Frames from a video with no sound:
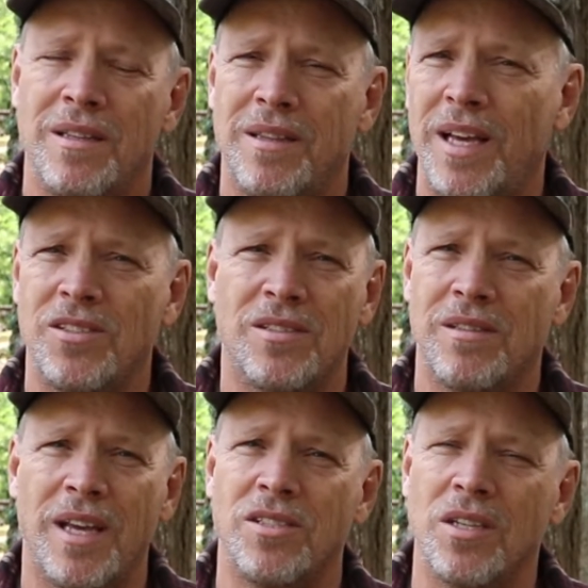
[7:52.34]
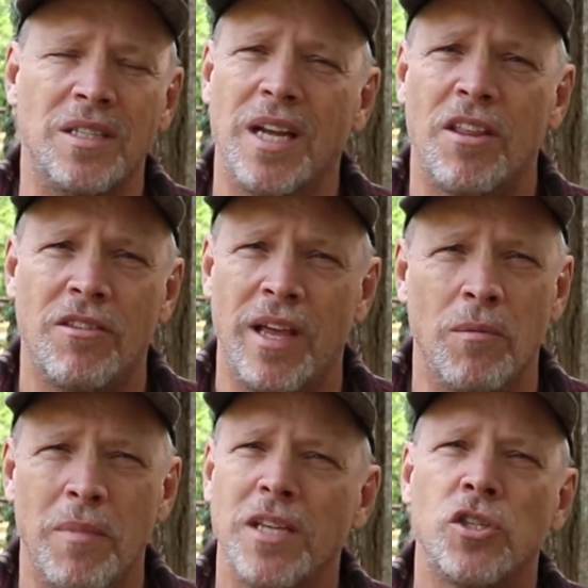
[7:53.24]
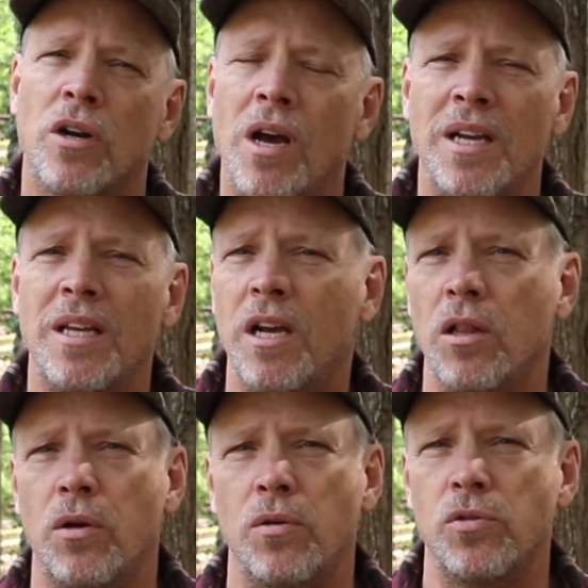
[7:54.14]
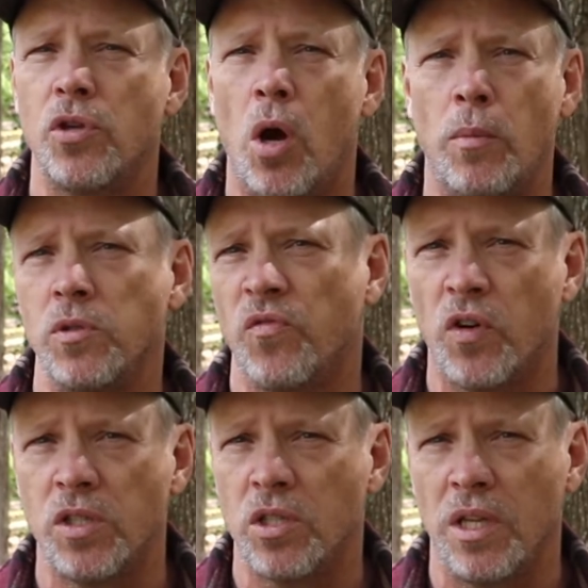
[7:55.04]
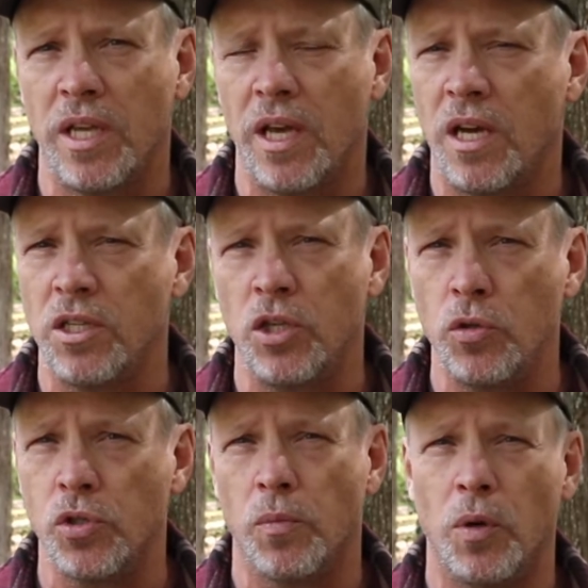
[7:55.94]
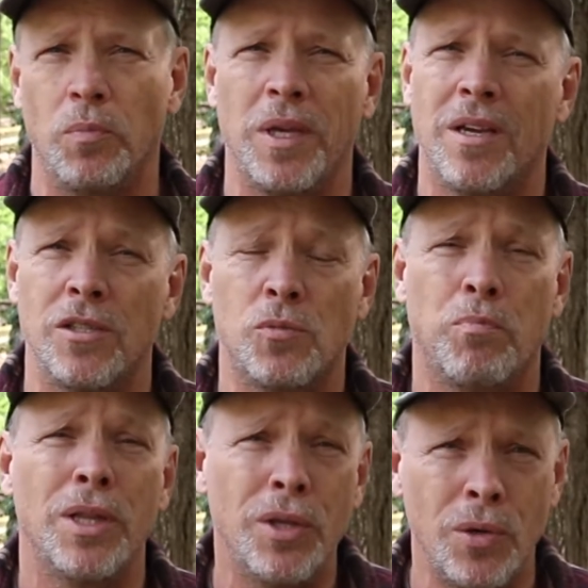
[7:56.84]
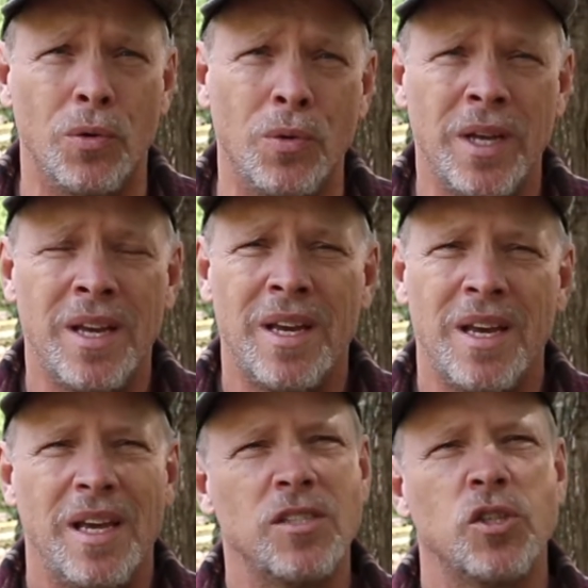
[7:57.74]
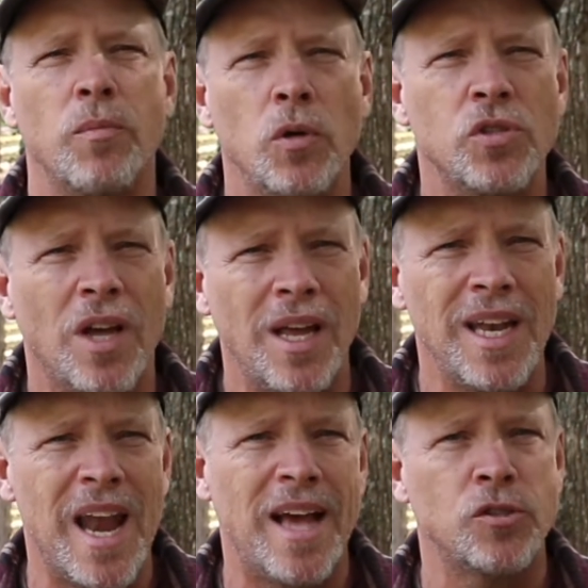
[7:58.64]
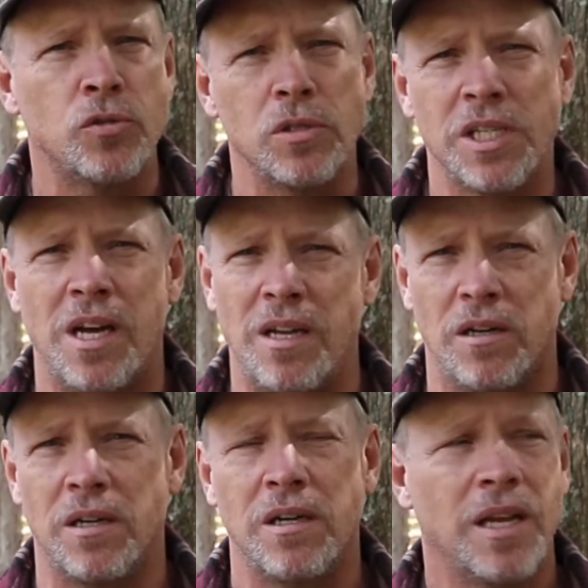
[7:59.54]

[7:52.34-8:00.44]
that's the death knell. Makes your hunting clothes almost virtually unusable, because blue is the most unnatural color